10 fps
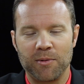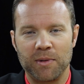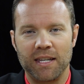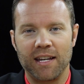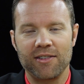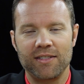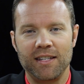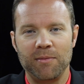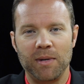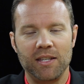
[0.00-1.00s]
where we
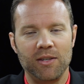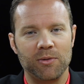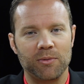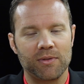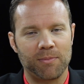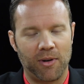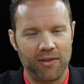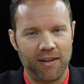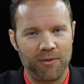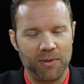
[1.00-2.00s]
guarantee to make you smarter
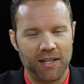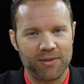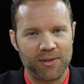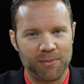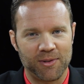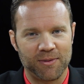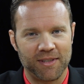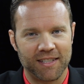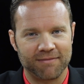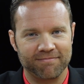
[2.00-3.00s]
than everyone else, commercial
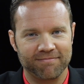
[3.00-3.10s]
free.